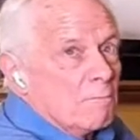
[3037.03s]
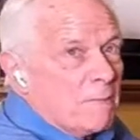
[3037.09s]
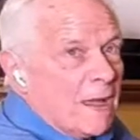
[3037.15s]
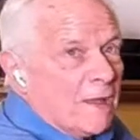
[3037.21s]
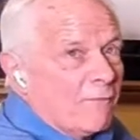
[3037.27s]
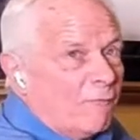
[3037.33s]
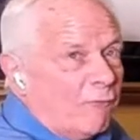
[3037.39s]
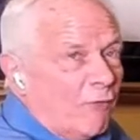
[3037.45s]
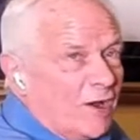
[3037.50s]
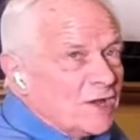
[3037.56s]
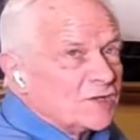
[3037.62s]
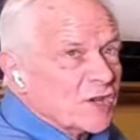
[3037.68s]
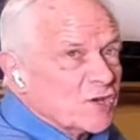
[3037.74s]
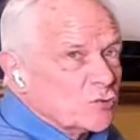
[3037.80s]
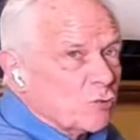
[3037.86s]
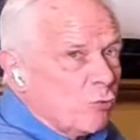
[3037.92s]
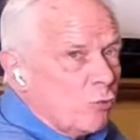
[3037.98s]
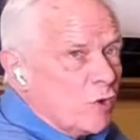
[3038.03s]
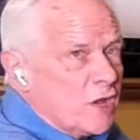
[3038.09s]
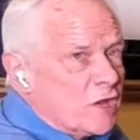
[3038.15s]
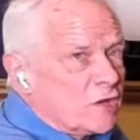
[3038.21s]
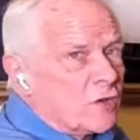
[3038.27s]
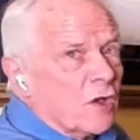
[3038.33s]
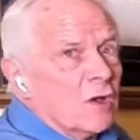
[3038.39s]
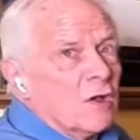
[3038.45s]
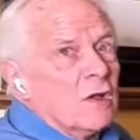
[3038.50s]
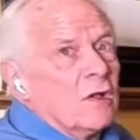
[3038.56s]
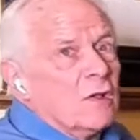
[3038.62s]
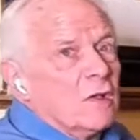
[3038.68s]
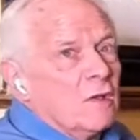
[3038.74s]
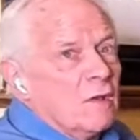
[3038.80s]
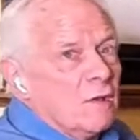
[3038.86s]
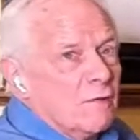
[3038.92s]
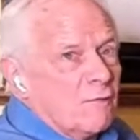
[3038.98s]
My voice is weak,
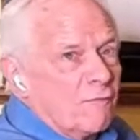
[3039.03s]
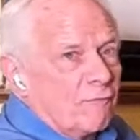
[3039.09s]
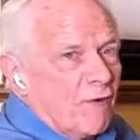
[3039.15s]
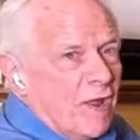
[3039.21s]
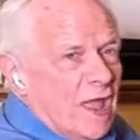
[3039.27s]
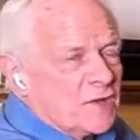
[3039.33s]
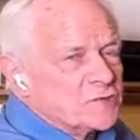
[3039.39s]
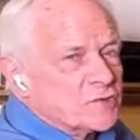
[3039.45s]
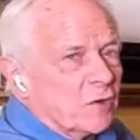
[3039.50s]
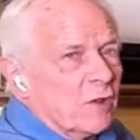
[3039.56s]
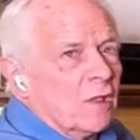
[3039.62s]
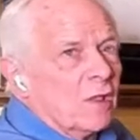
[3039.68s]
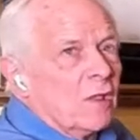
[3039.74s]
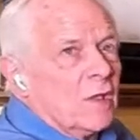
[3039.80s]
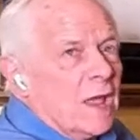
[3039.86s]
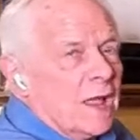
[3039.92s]
fragile,